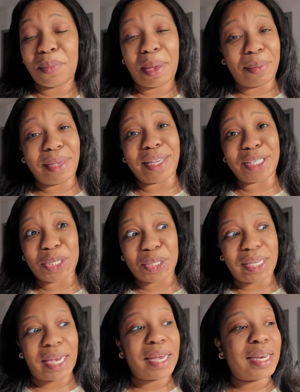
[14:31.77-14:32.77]
maybe
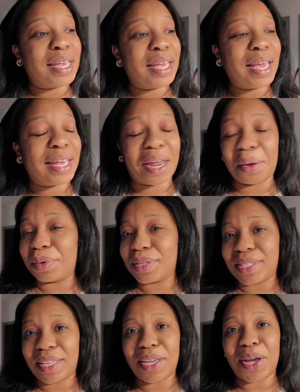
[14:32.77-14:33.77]
entertaining, and I will
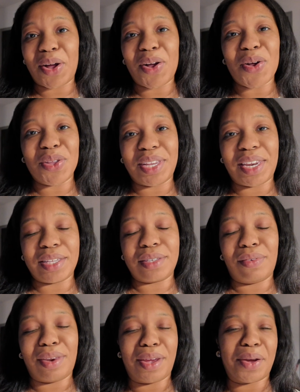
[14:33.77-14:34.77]
see y'all on the next
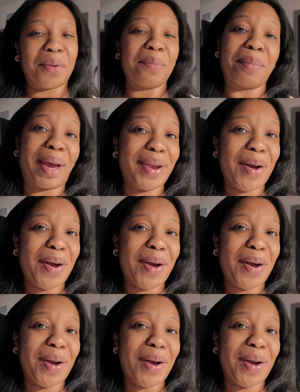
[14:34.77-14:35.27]
video. Bye,